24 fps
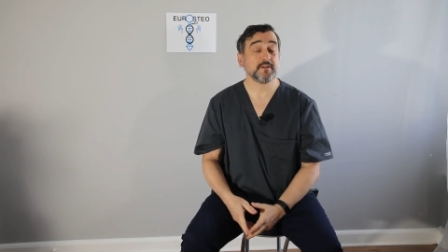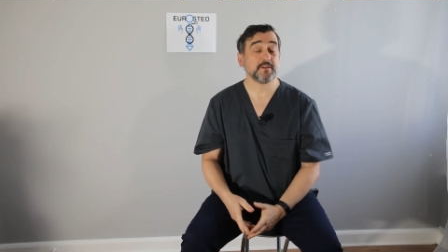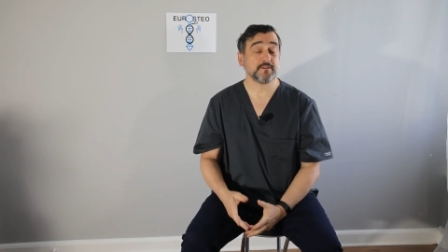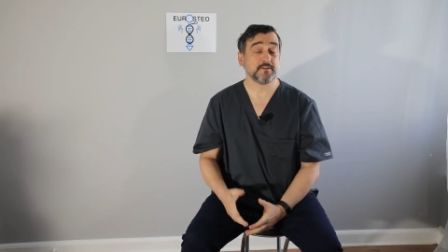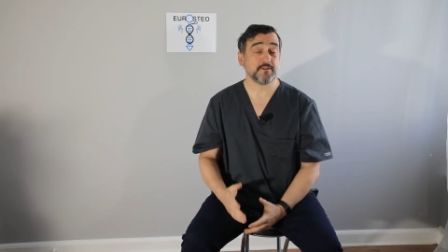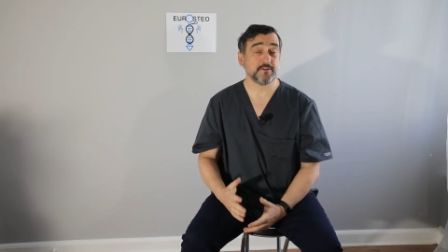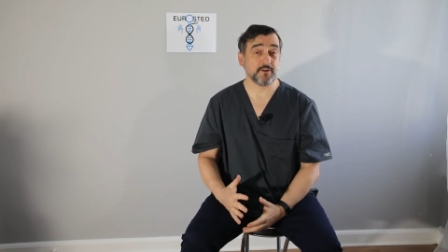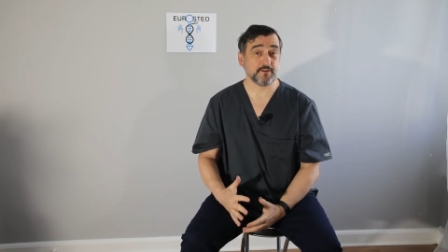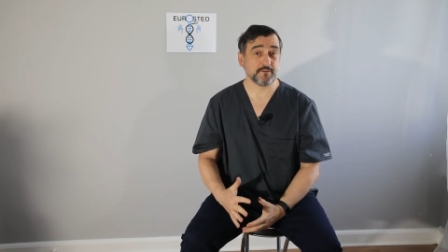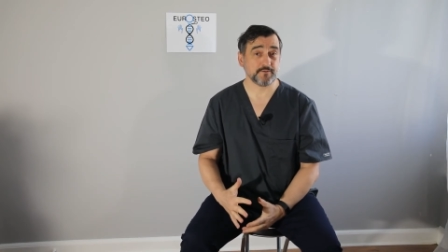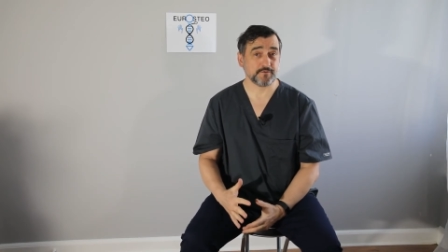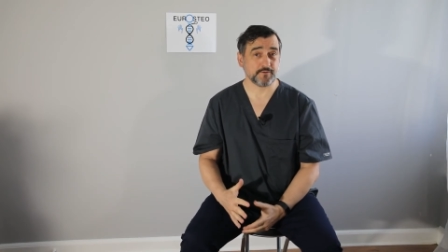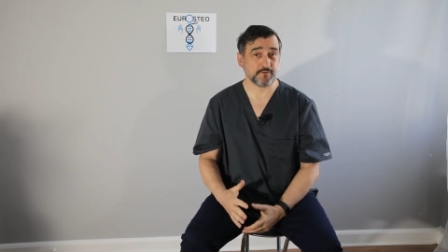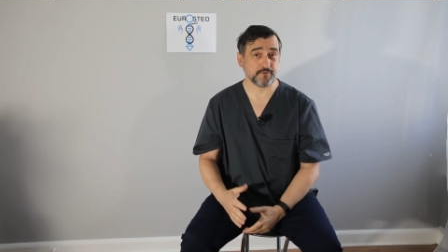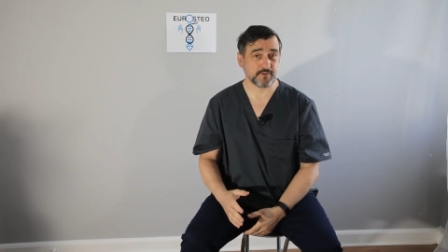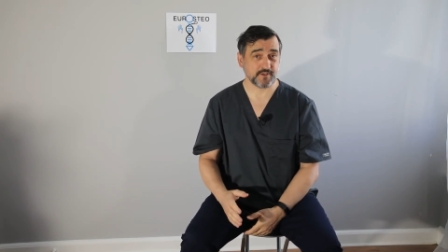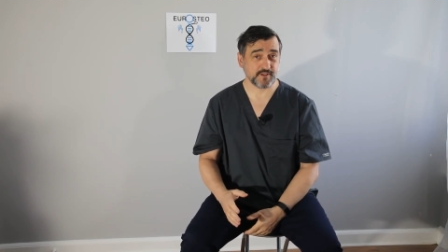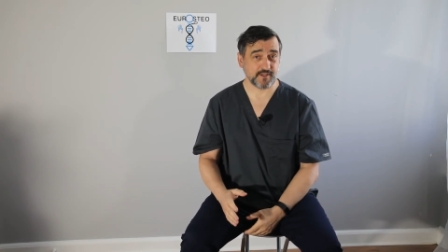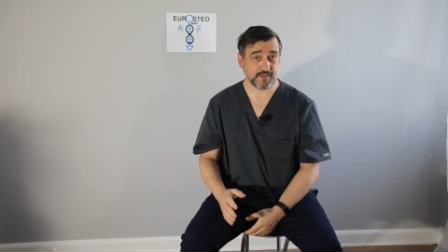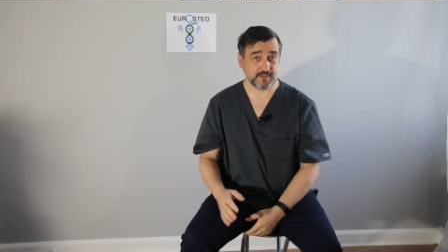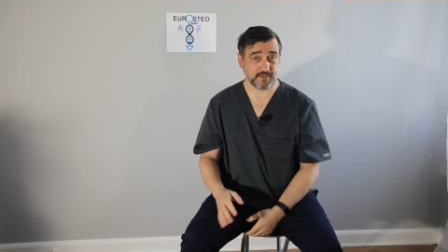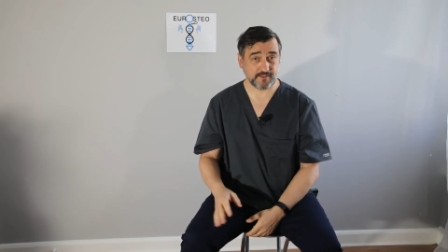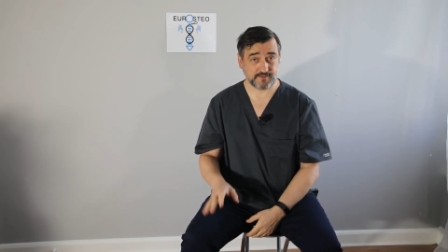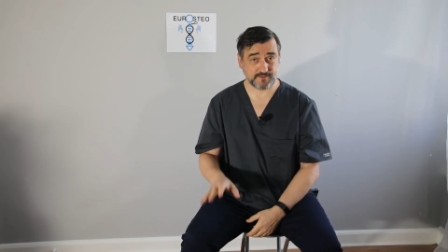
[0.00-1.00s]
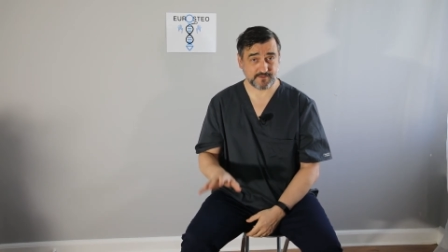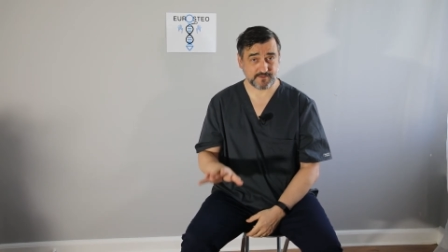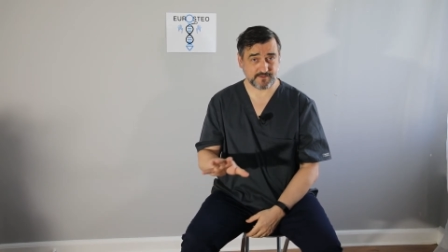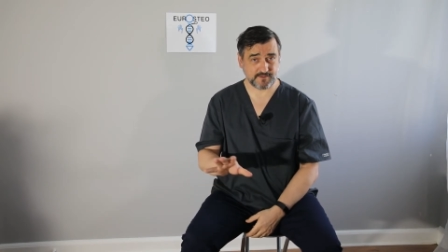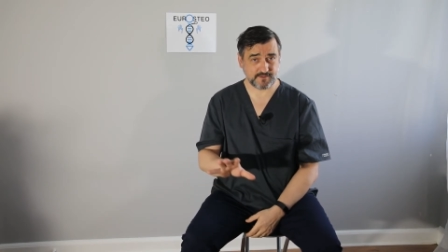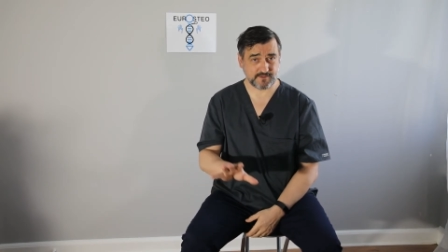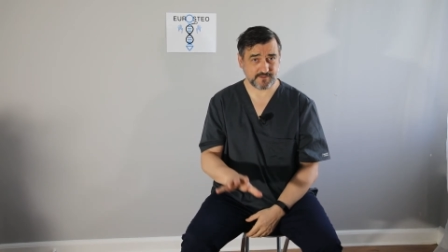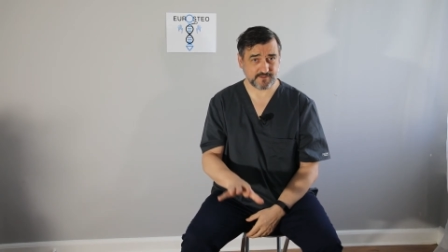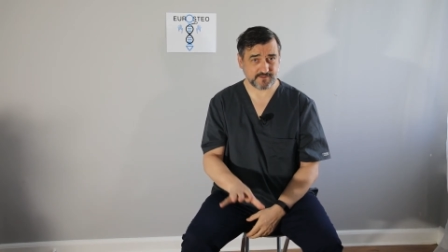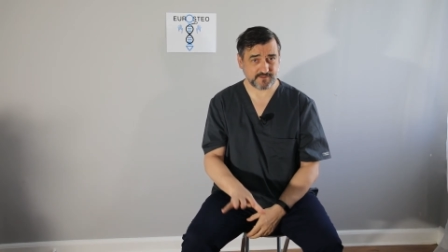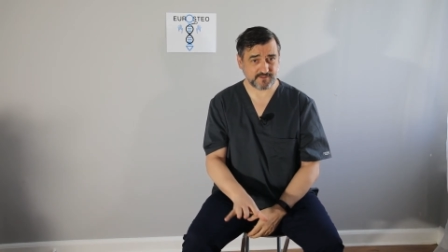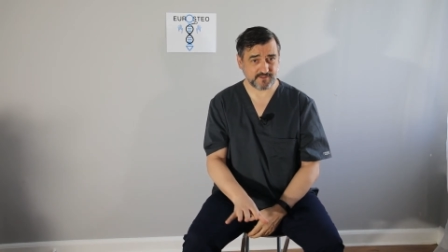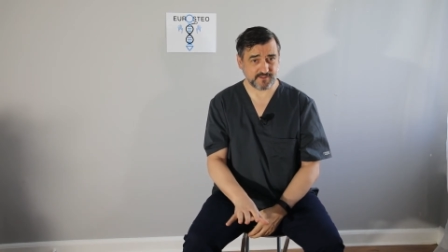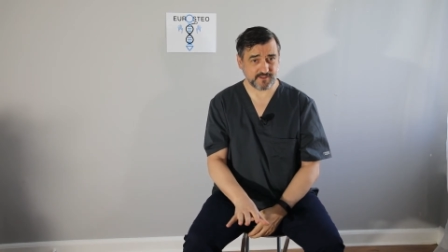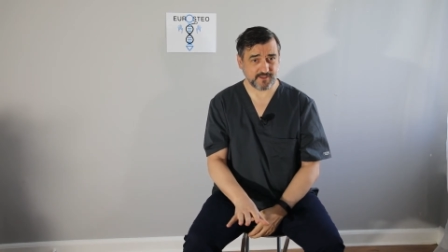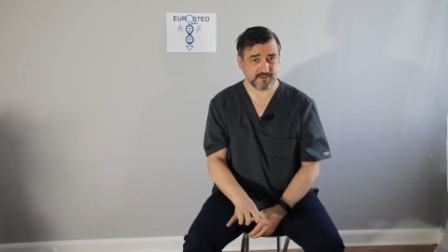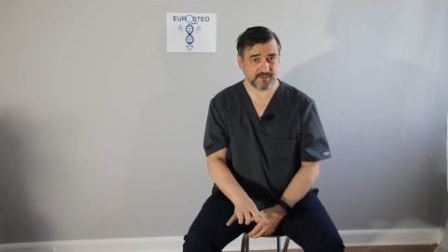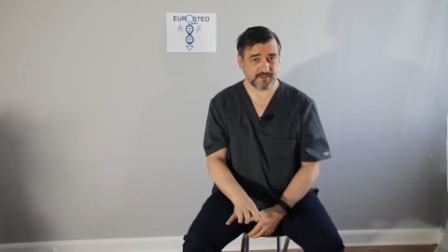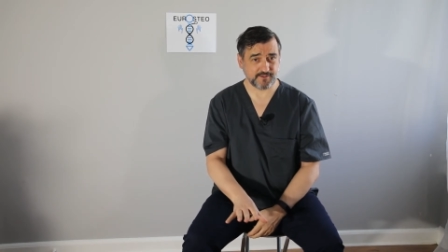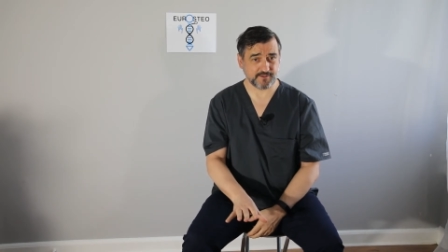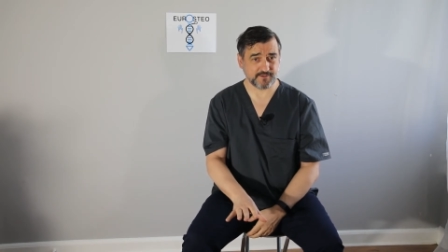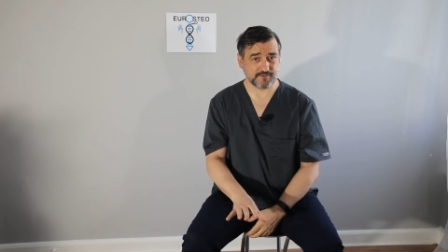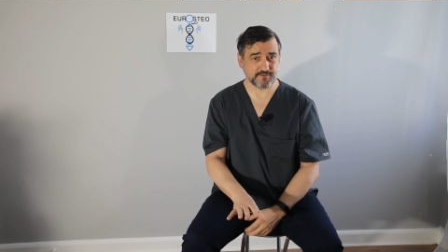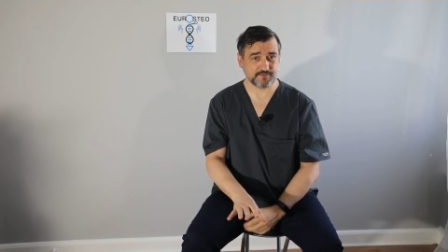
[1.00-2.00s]
Don't forget at the
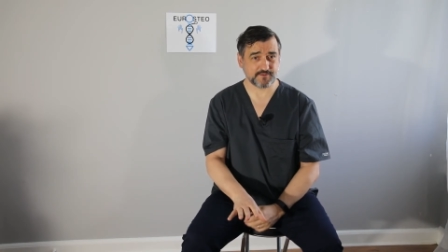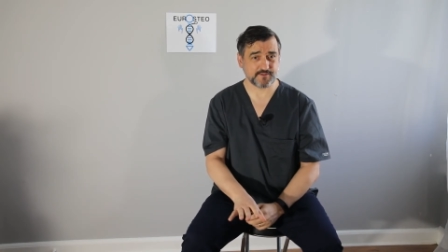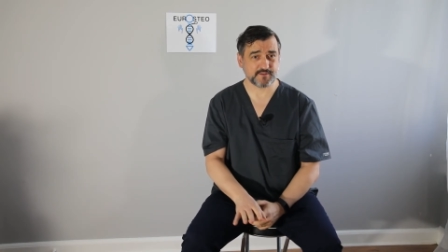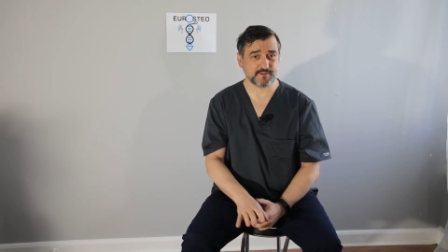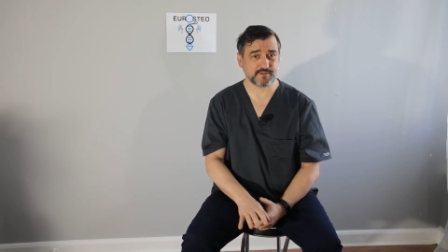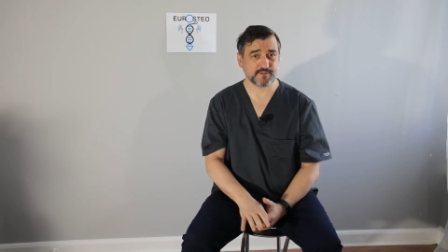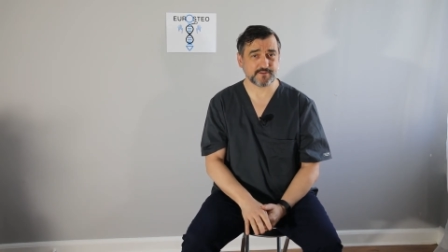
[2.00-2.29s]
end of